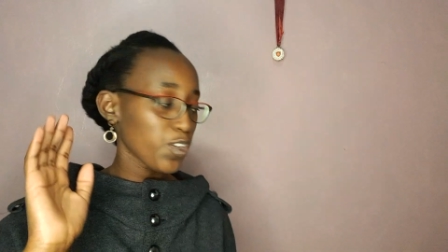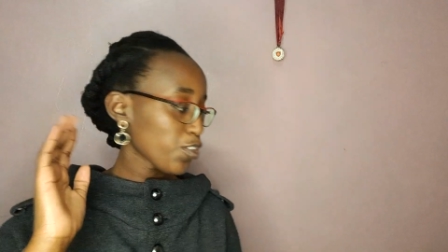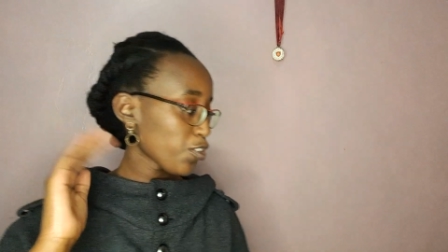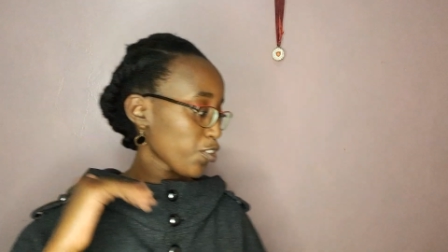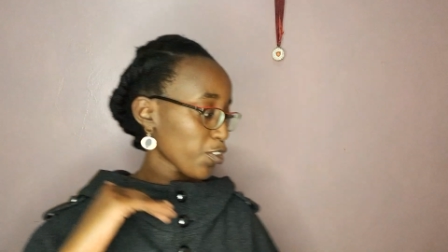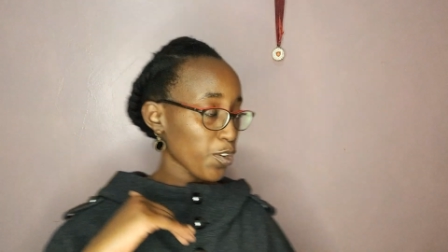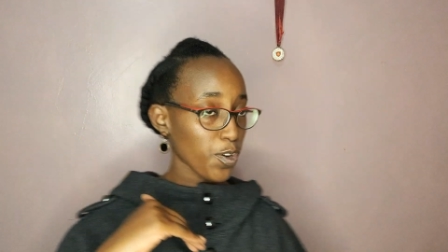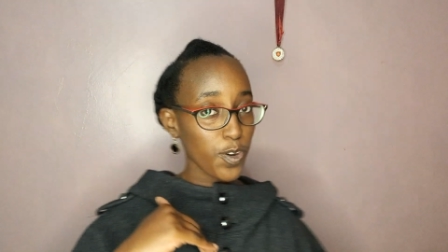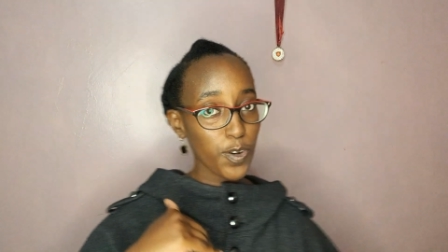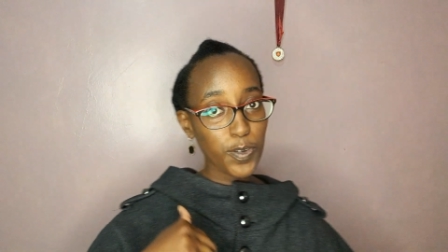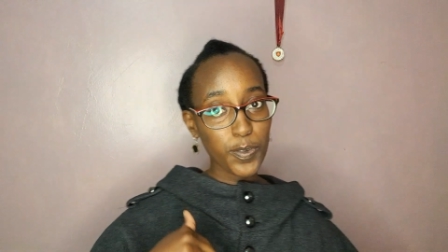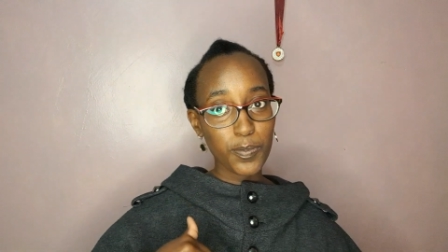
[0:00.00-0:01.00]

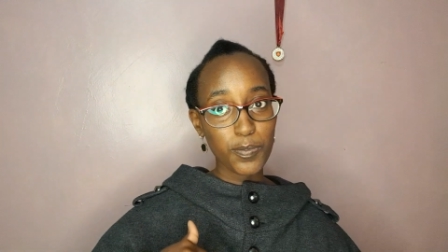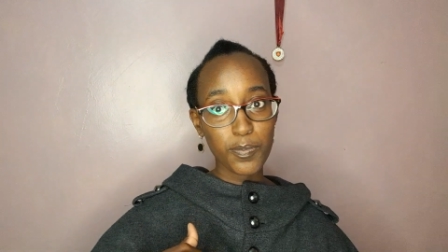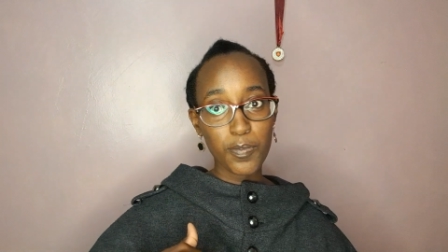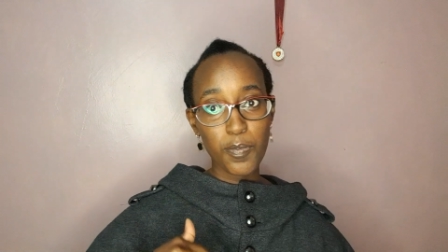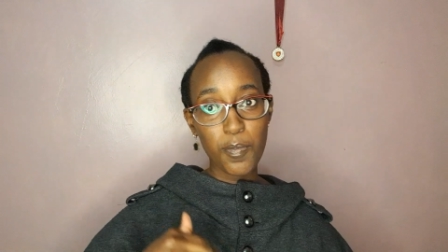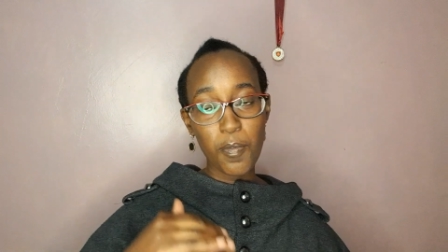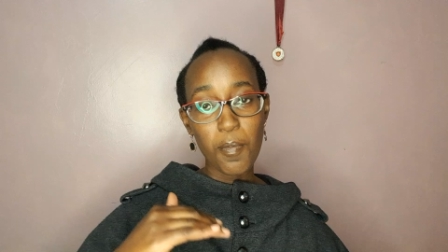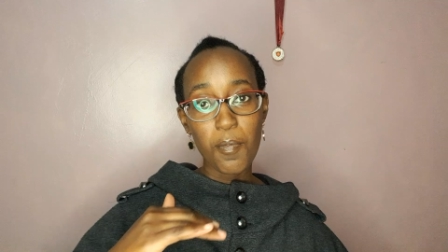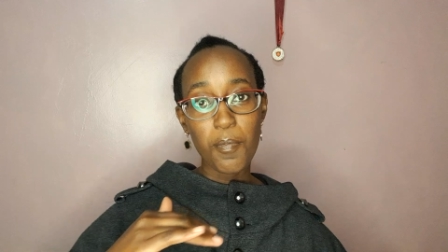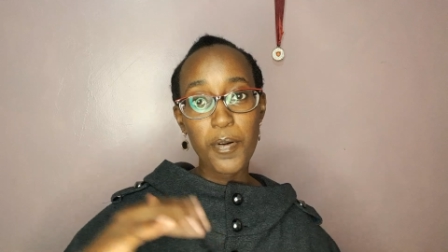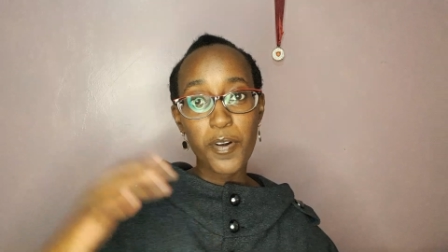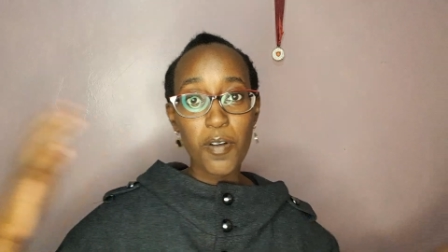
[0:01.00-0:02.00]
Your
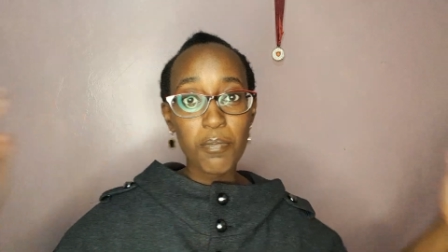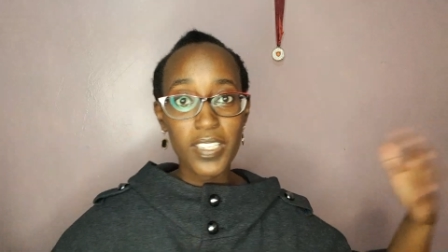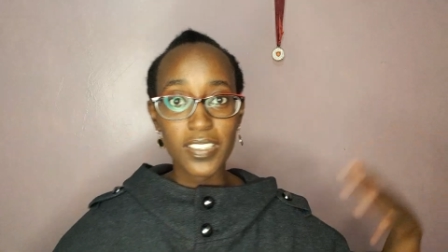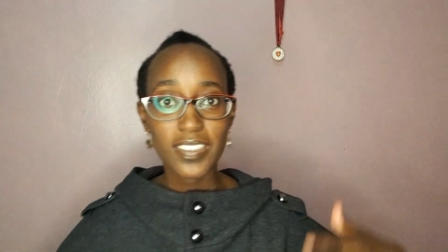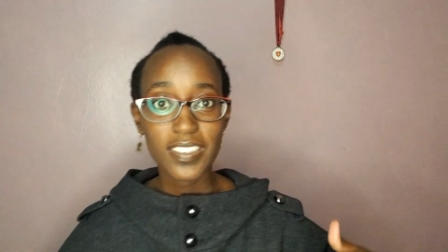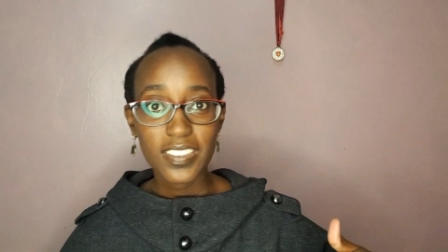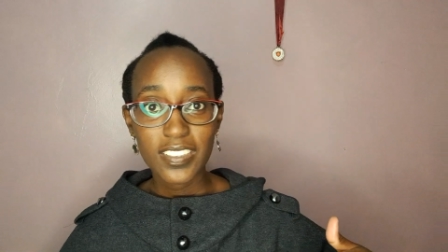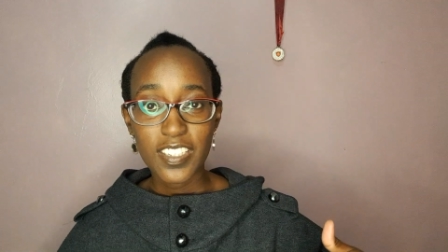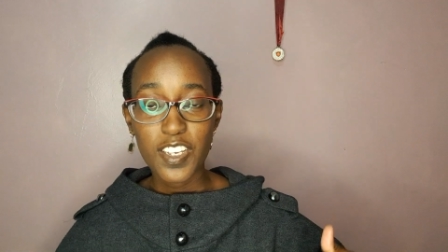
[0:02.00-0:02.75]
promise,